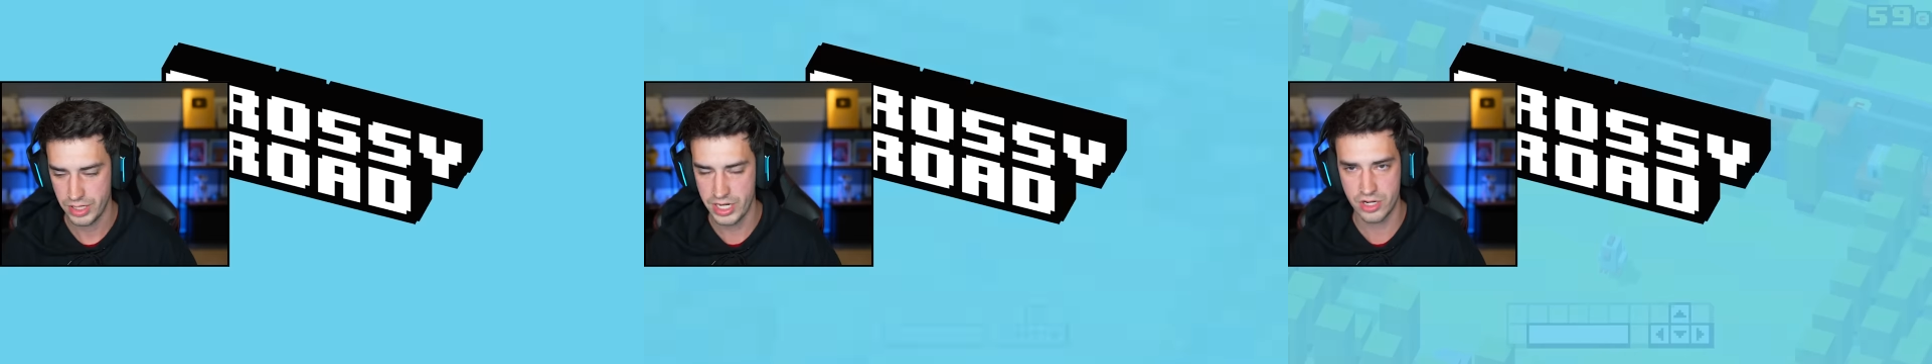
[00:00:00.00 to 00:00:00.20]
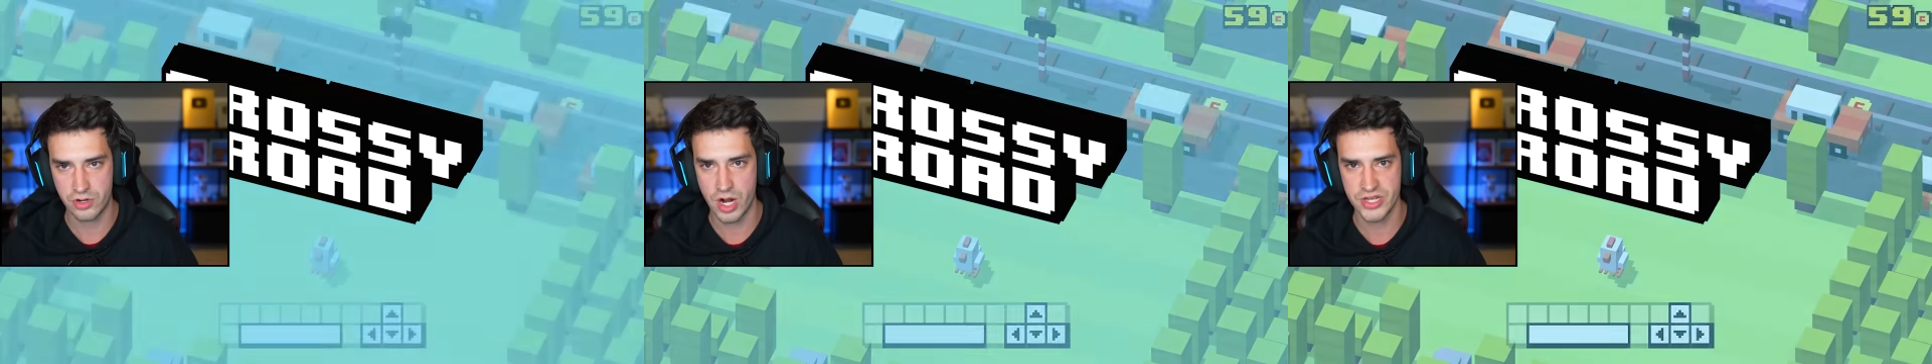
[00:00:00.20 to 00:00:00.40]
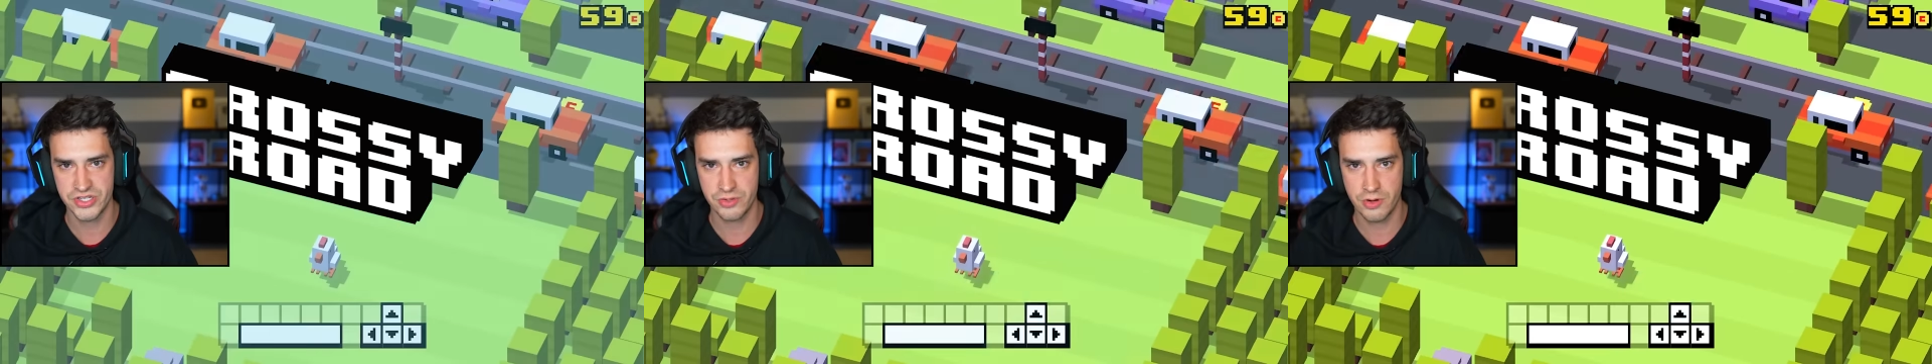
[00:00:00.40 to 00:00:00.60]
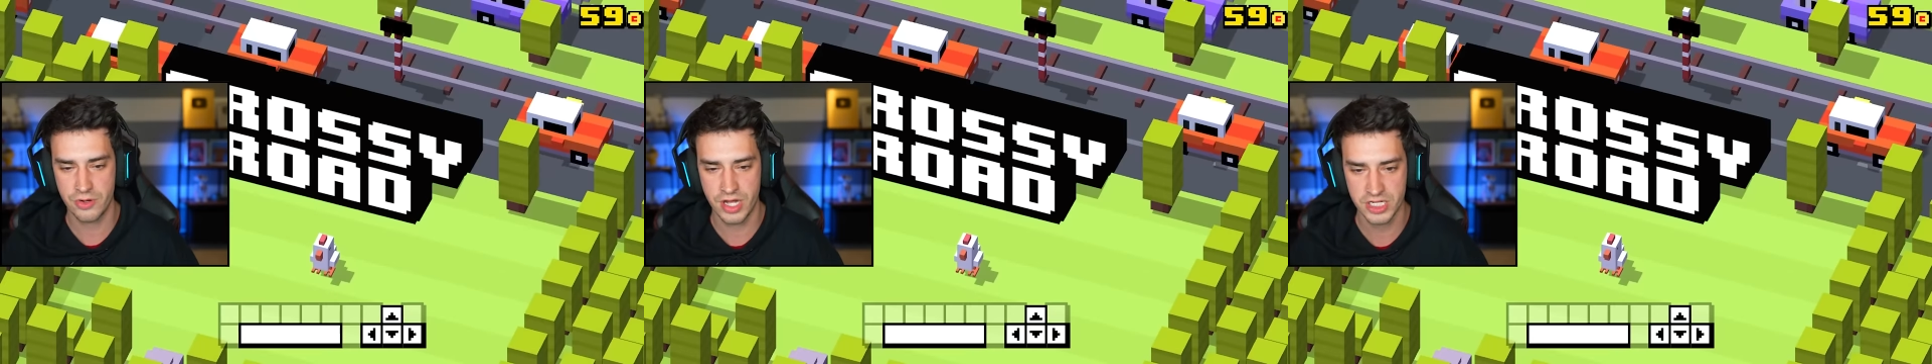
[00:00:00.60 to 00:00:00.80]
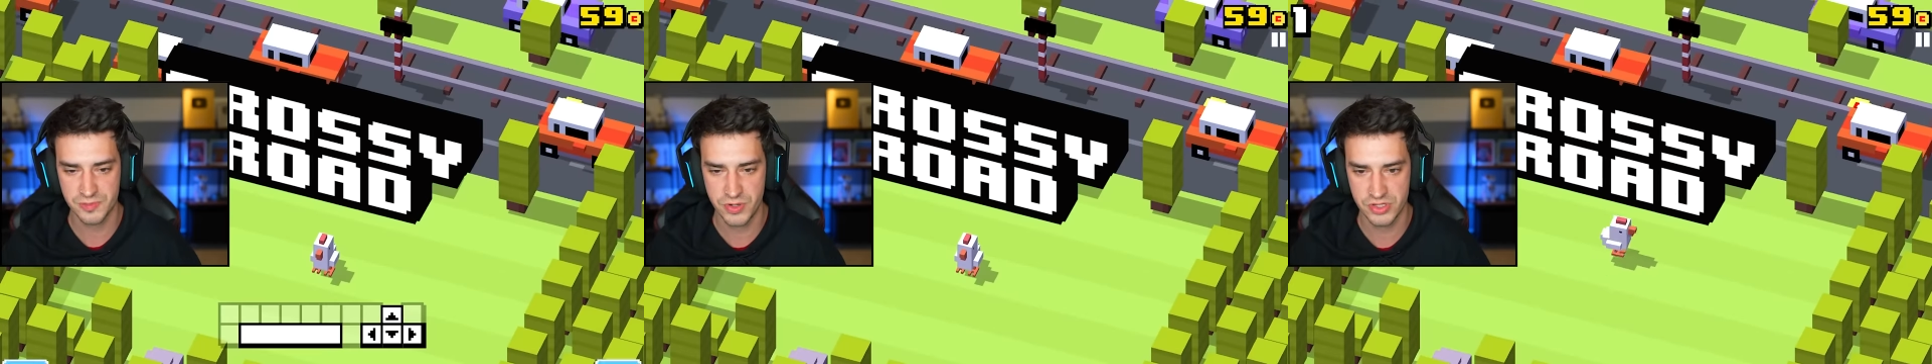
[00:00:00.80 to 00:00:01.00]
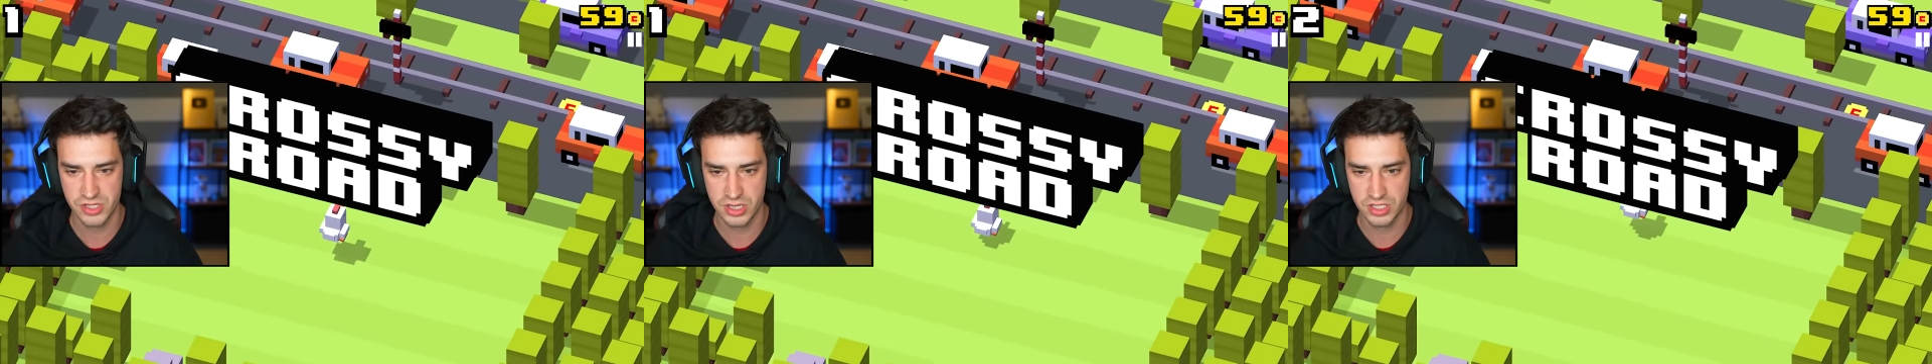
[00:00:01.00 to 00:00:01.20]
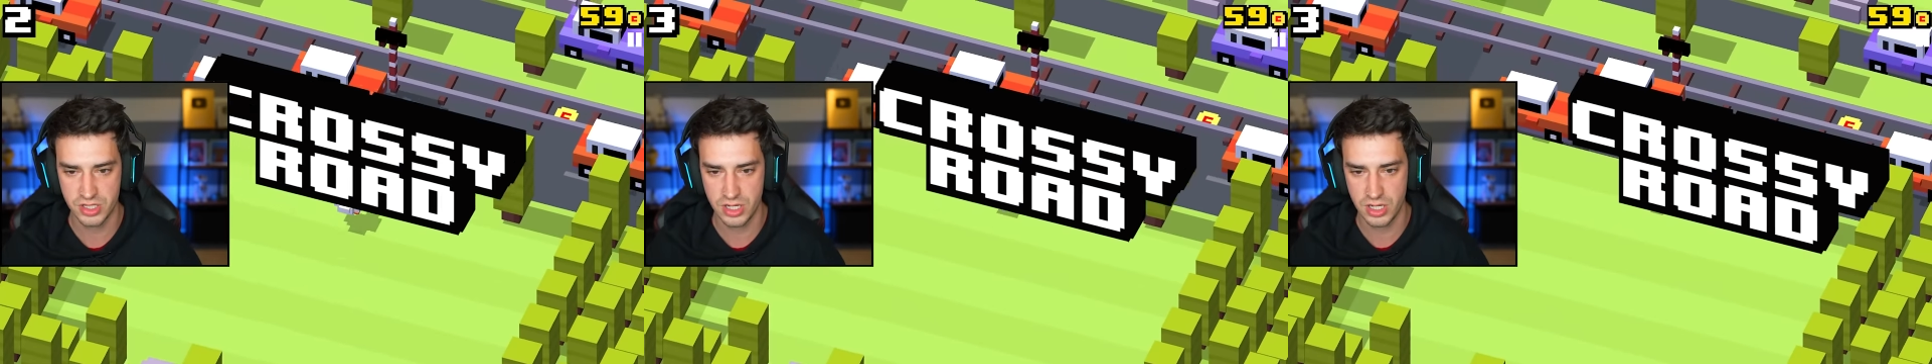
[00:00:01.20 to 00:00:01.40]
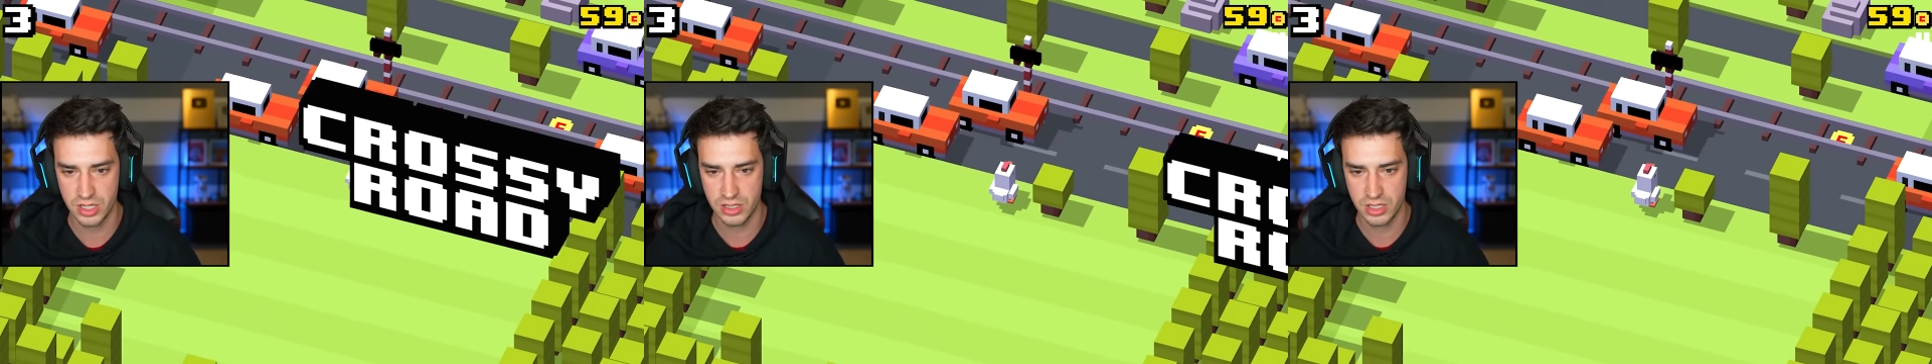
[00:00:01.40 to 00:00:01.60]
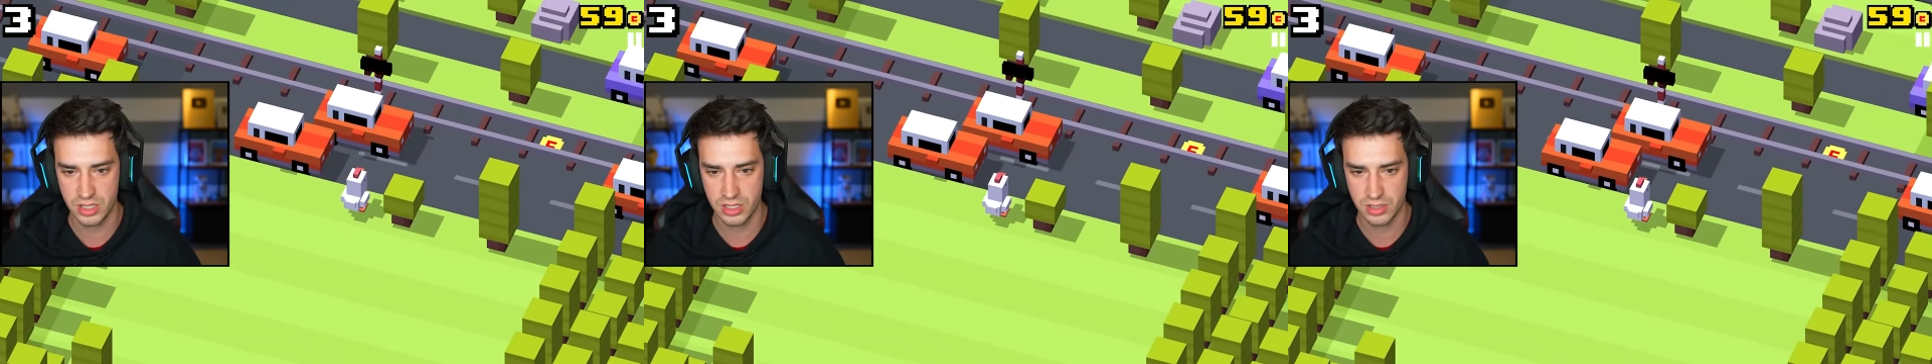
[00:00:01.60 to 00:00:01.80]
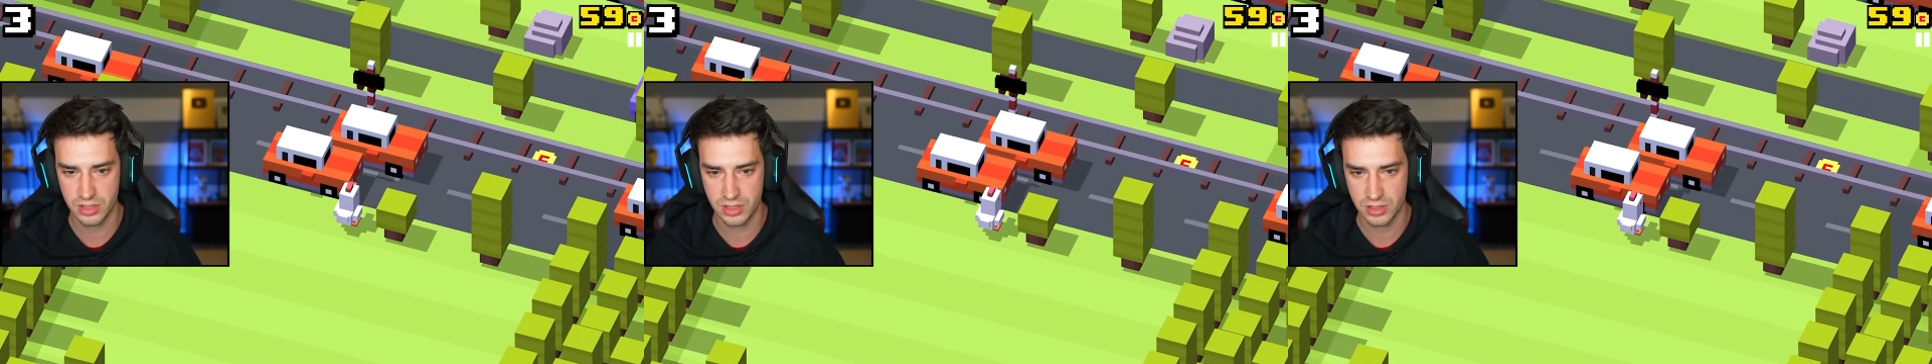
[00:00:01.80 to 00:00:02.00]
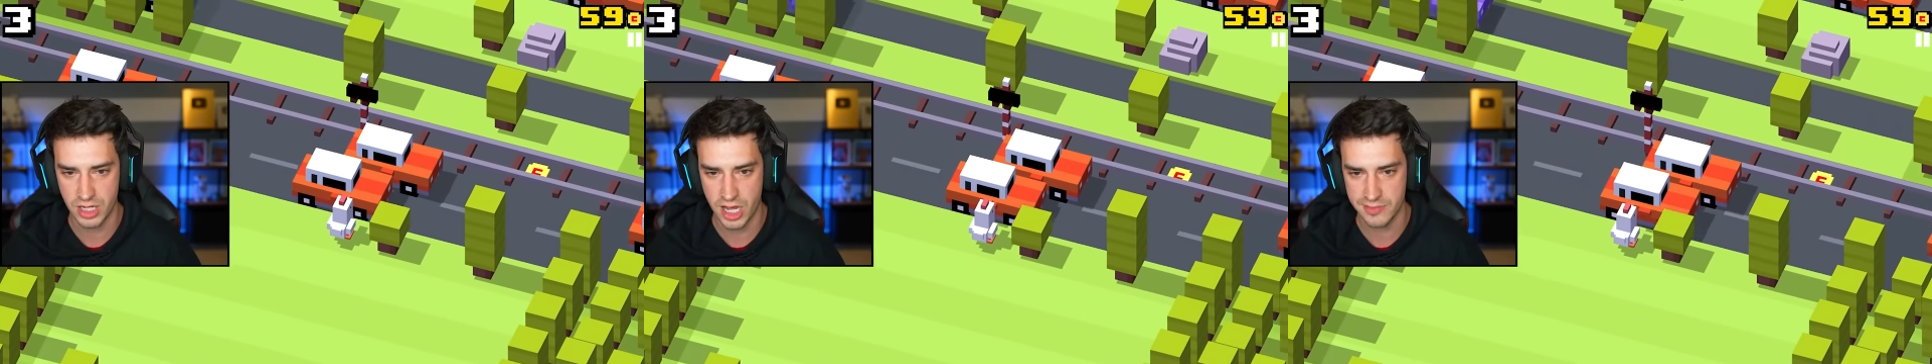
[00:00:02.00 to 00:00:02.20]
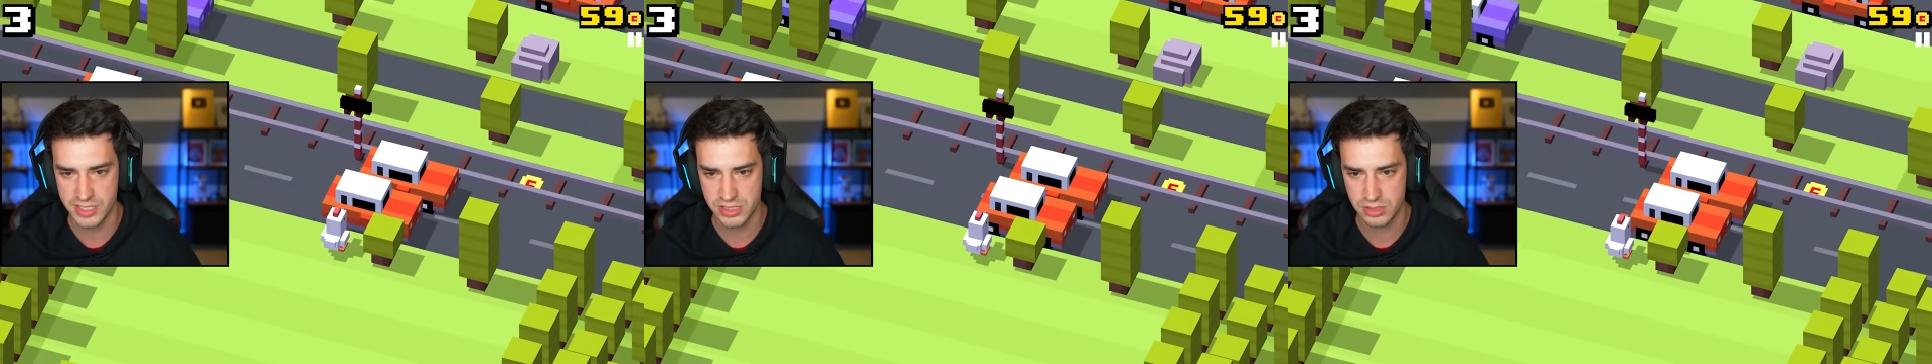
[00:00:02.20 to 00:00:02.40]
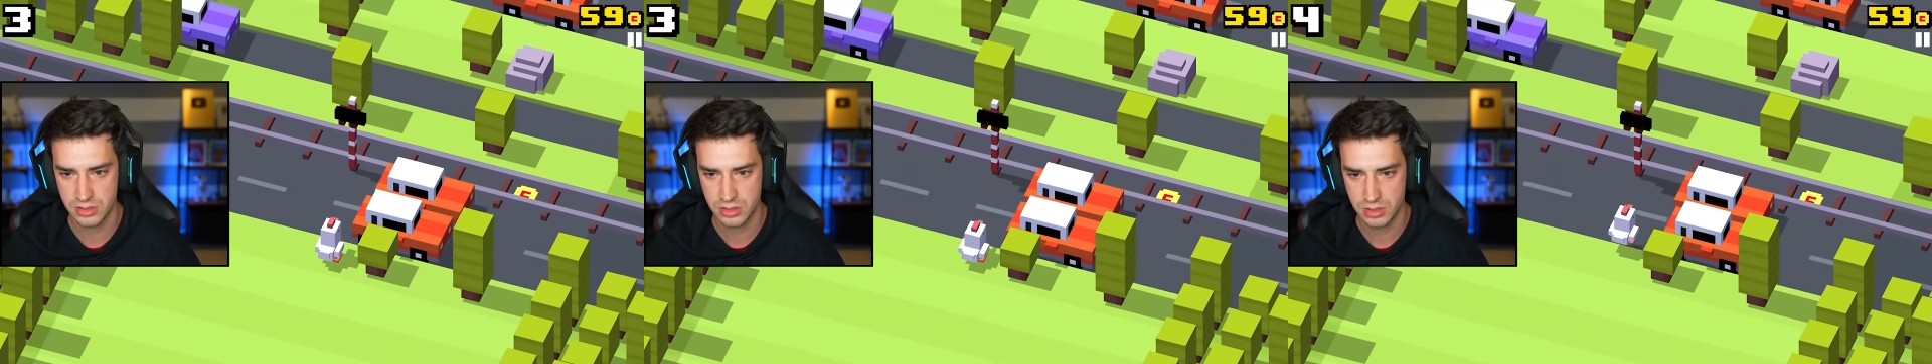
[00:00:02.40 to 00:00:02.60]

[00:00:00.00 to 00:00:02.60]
Any Crossy Road experts in the in the comments?